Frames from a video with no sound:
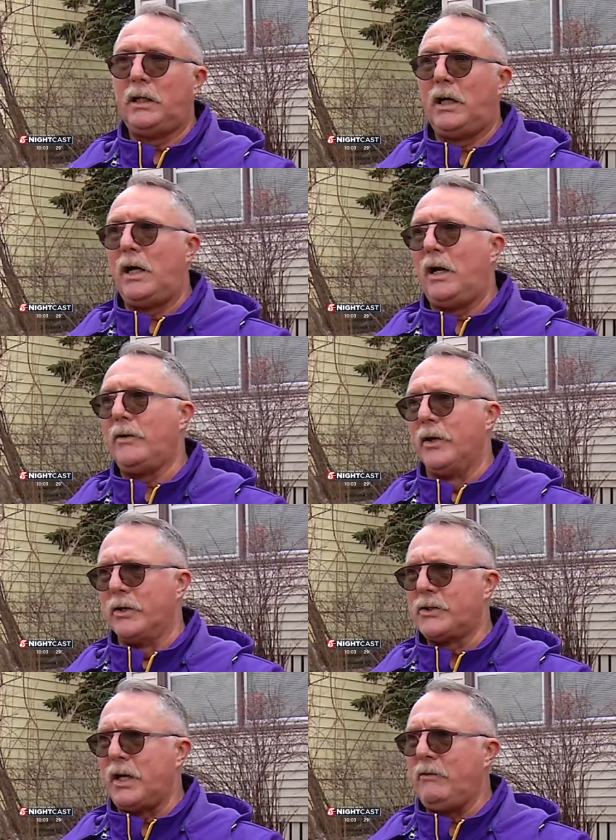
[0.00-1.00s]
Uh,
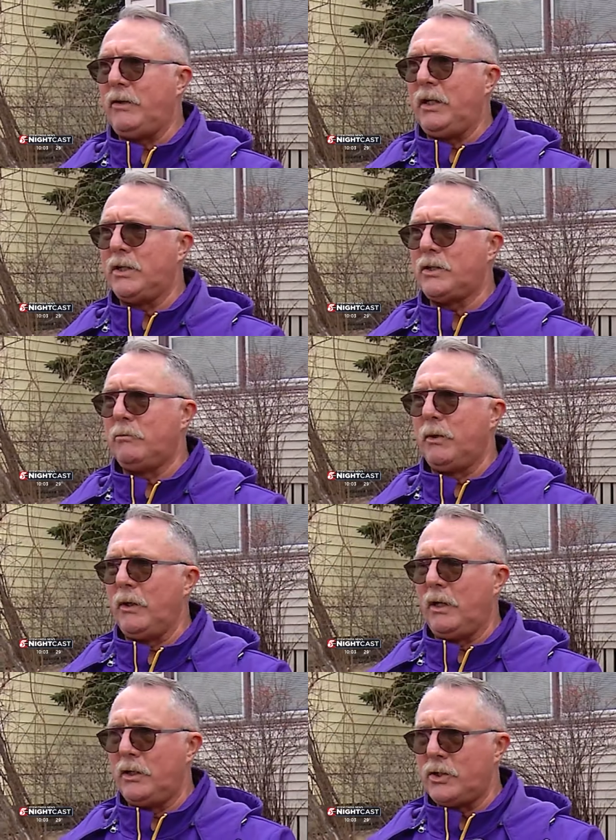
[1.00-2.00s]
there's safety issue,
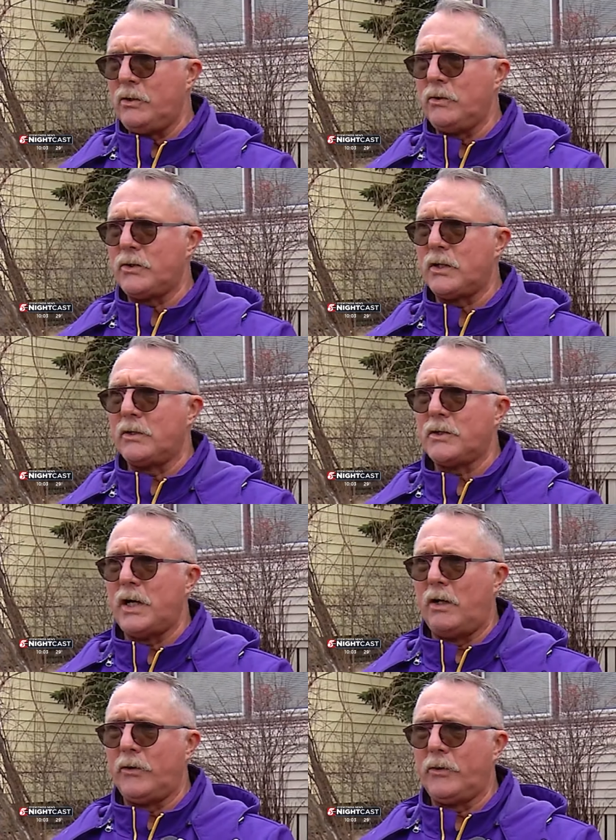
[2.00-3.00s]
issues, there's
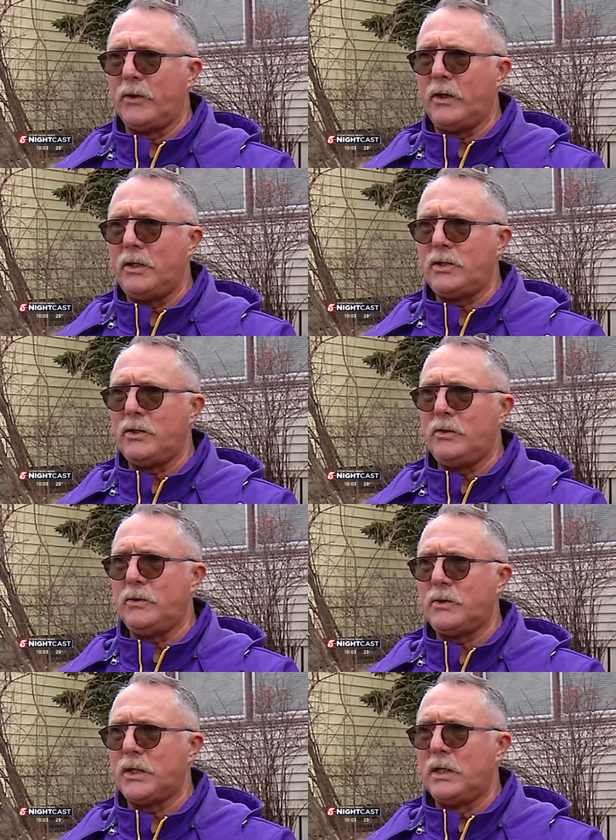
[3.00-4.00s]
health
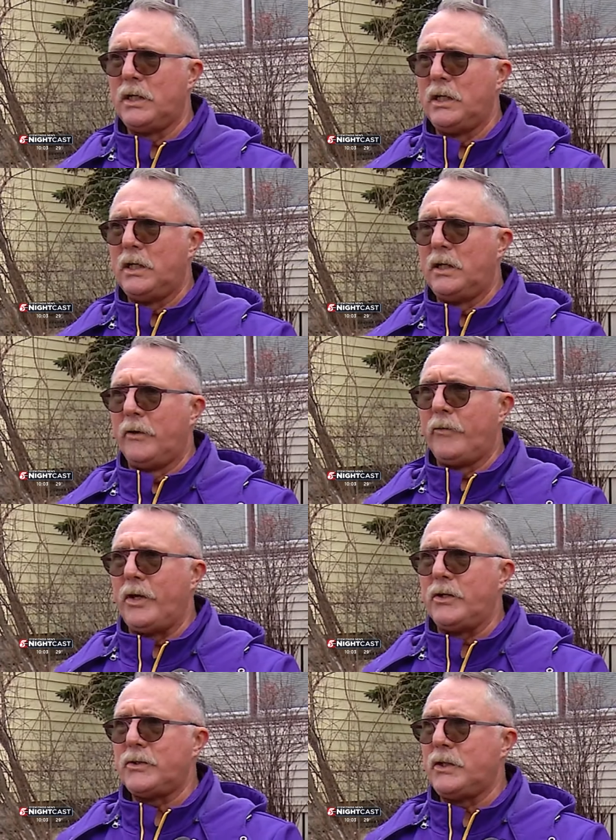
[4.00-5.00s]
issues,
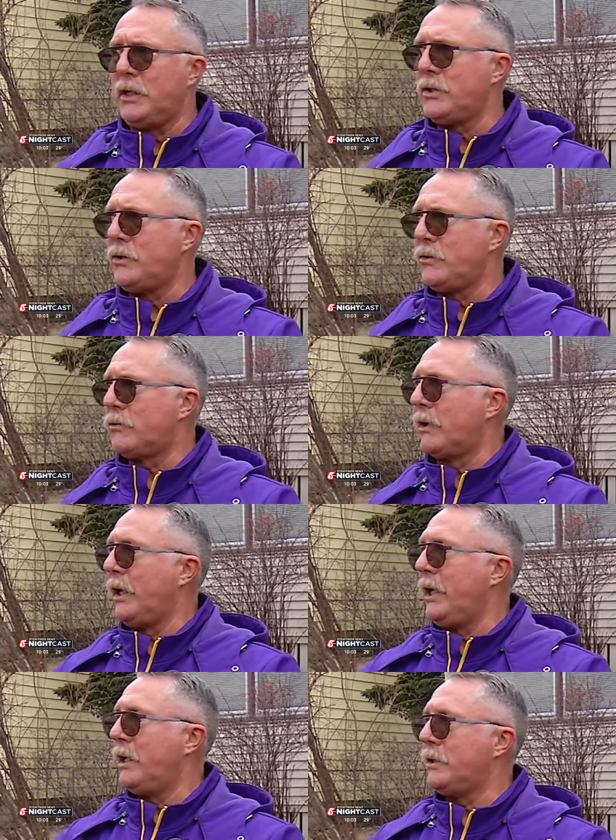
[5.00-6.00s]
there's the issues
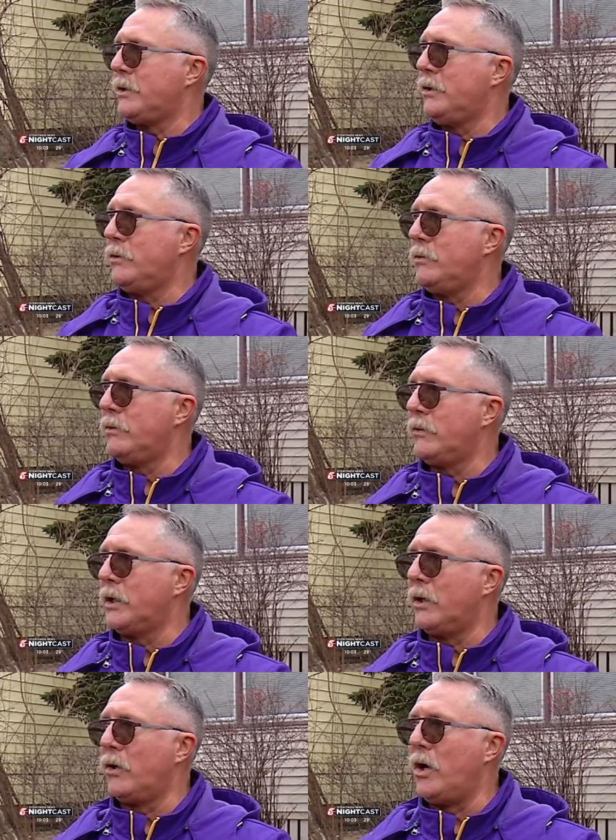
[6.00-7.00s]
related to
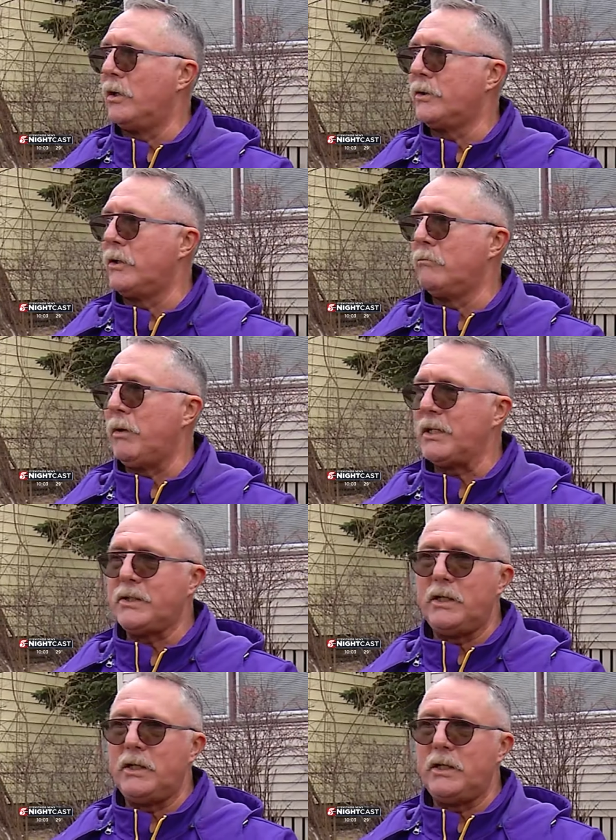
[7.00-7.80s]
their long term best